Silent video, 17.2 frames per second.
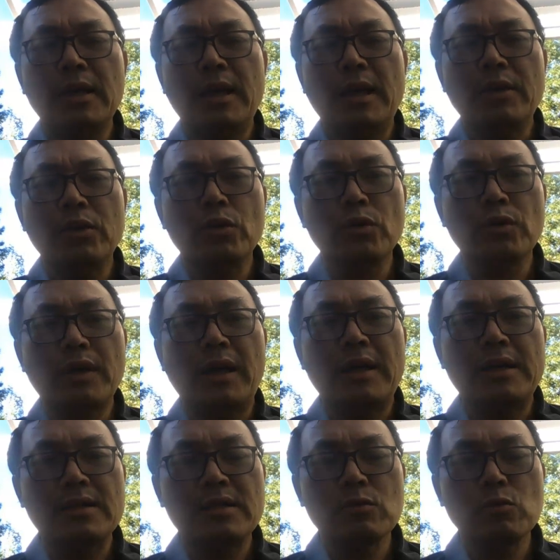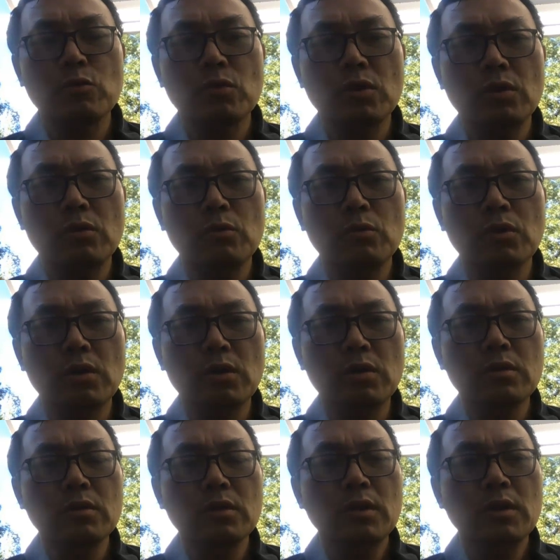and guys
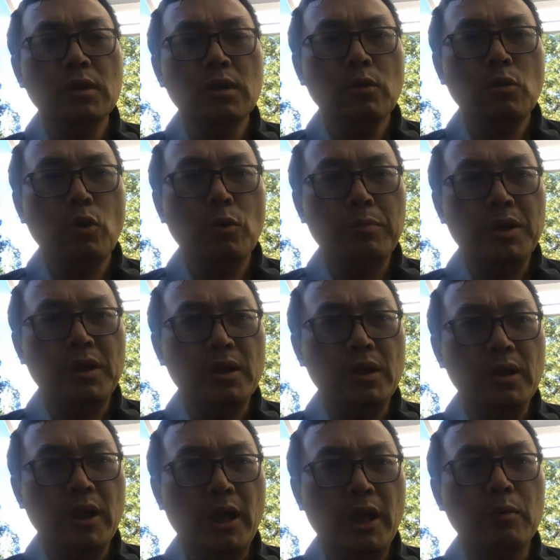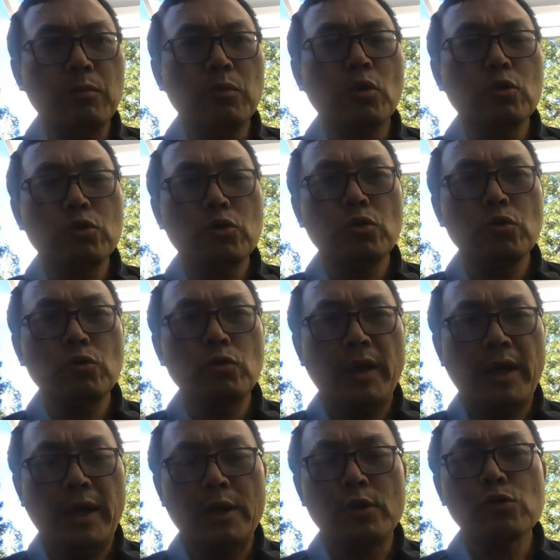will be able
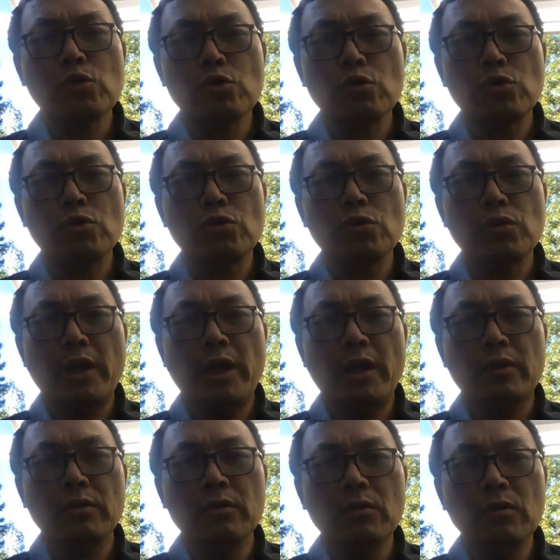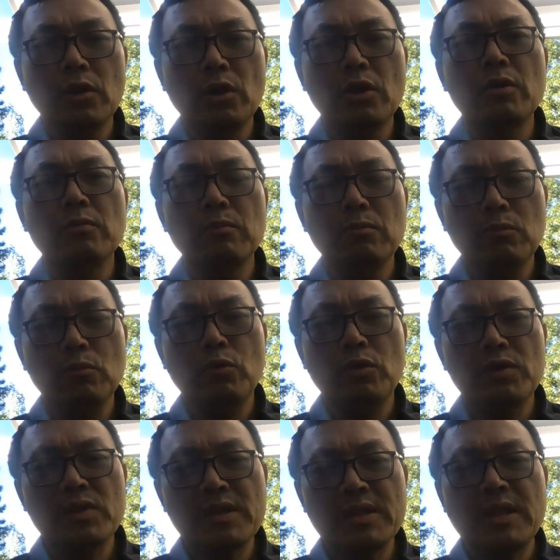to answer and learn
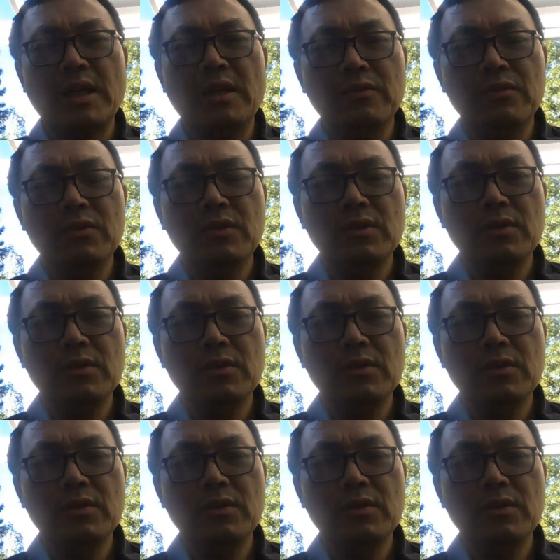more stuff.